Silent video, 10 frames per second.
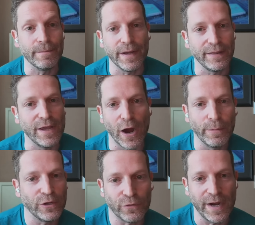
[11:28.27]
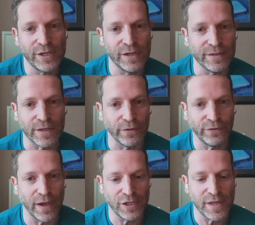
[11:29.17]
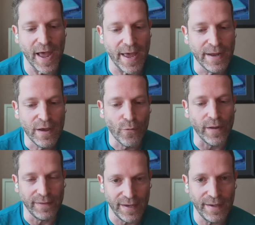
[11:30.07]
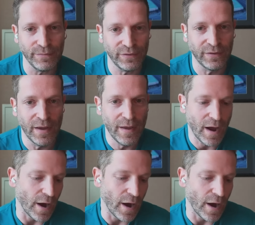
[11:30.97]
but the arbitrations are such that when teams